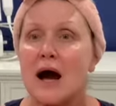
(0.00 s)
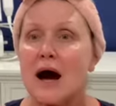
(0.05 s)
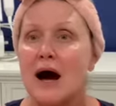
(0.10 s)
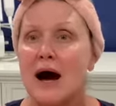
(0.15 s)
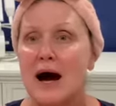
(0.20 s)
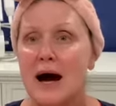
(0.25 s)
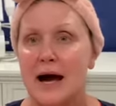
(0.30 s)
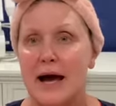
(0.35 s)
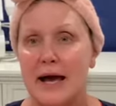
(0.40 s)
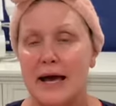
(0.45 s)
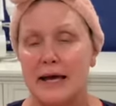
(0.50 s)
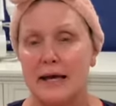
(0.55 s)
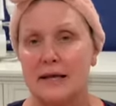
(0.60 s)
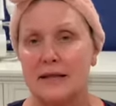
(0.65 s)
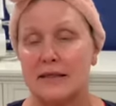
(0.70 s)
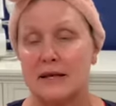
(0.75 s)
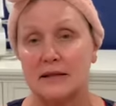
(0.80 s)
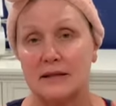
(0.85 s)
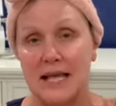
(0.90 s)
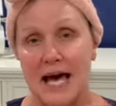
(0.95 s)
The
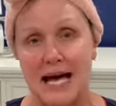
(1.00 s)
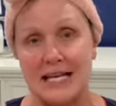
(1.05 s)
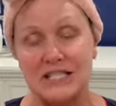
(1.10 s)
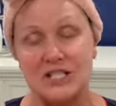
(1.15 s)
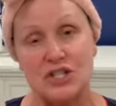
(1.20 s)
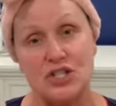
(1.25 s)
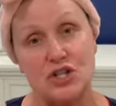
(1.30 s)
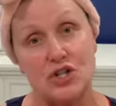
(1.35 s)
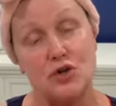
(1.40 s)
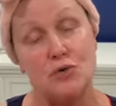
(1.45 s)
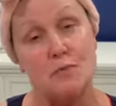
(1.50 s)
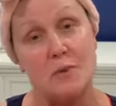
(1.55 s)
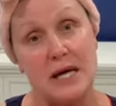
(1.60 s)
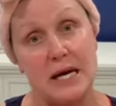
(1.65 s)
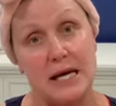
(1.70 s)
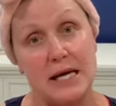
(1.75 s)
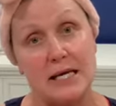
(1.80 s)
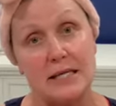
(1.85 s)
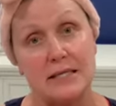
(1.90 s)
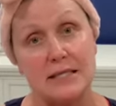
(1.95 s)
last 2
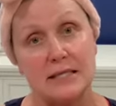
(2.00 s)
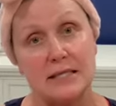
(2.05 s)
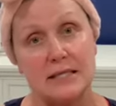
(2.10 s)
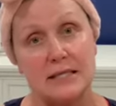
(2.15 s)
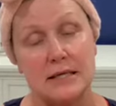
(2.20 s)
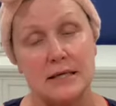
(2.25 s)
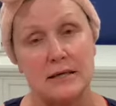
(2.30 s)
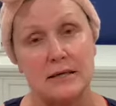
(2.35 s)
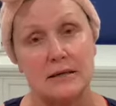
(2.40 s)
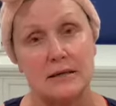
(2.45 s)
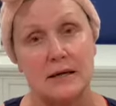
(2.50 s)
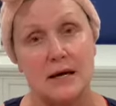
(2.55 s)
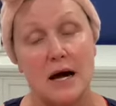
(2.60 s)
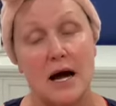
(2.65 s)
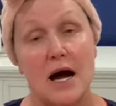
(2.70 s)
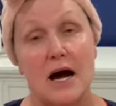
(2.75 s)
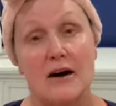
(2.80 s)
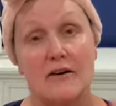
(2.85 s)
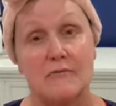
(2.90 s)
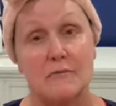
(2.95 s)
minutes
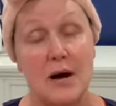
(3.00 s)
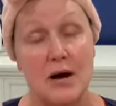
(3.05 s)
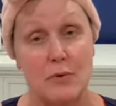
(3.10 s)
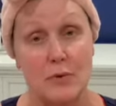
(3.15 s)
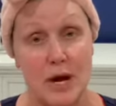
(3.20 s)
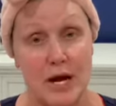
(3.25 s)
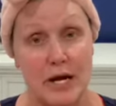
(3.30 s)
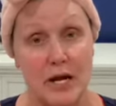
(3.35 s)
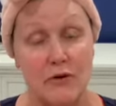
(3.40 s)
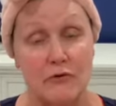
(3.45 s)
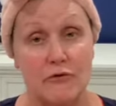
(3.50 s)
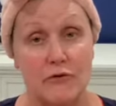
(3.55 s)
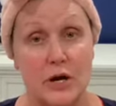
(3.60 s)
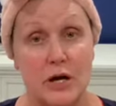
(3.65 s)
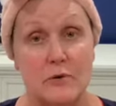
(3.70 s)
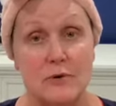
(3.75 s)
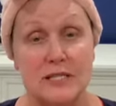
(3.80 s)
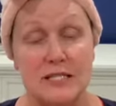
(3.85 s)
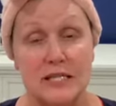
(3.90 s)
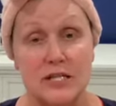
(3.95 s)
of my radio
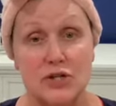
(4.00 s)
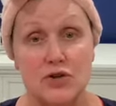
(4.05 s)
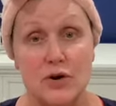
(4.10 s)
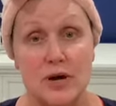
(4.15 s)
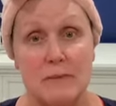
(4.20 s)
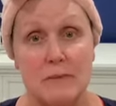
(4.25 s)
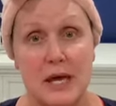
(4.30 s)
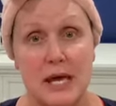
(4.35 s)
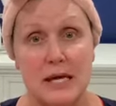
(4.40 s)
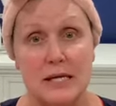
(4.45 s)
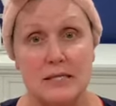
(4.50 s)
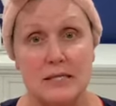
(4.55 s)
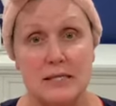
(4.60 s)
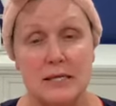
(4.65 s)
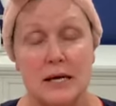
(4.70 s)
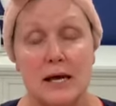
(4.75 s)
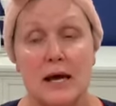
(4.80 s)
frequency treatment,